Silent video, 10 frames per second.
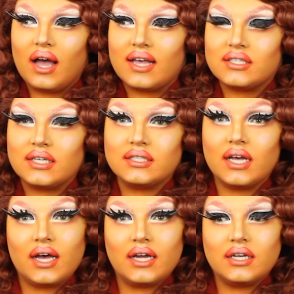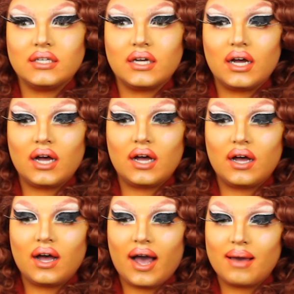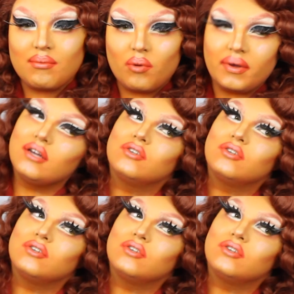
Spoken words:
As I said, I'm hoping